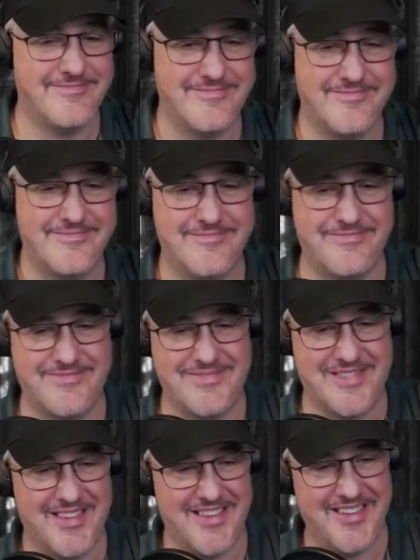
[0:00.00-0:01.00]

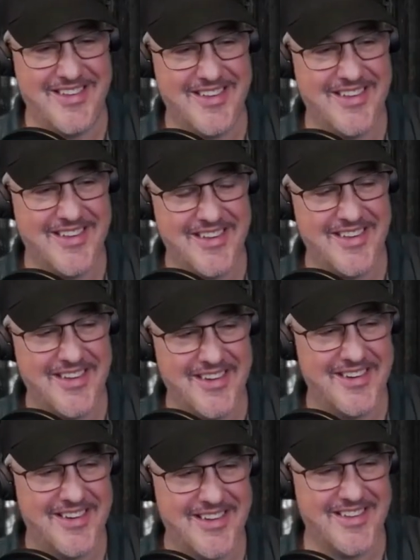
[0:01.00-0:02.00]

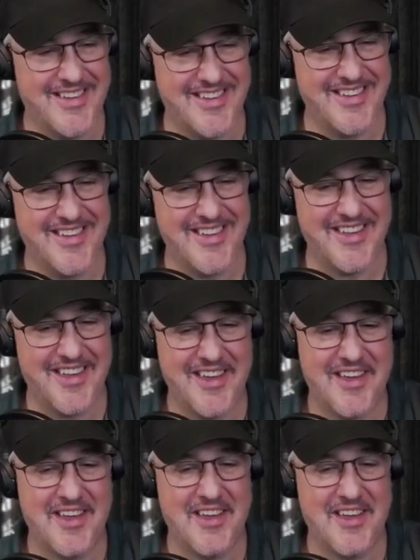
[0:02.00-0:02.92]
[no speech]